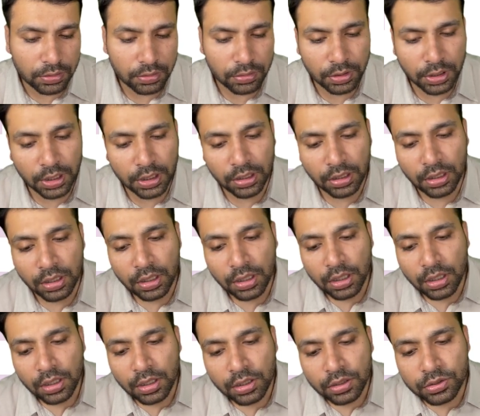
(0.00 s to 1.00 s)
Okay,
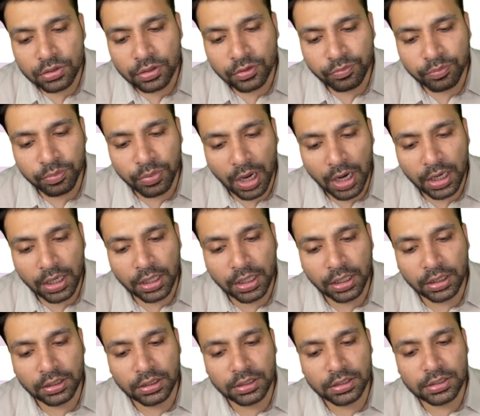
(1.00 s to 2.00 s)
so if bile
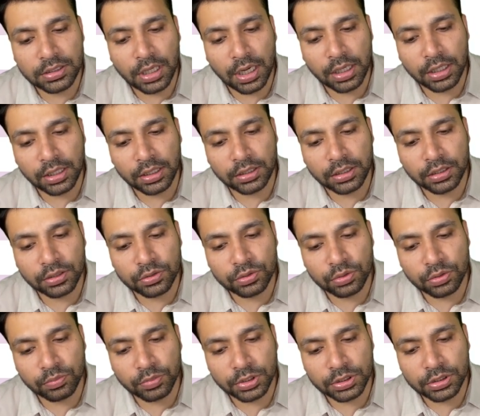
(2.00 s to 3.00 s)
duct is dilated
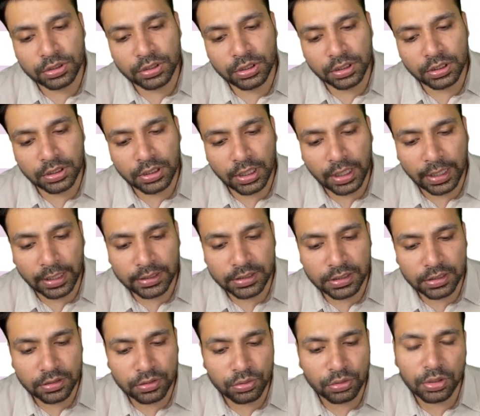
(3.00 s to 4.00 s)
so much that the
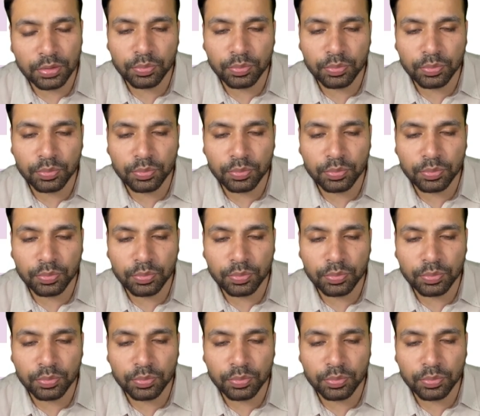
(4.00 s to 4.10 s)
access to the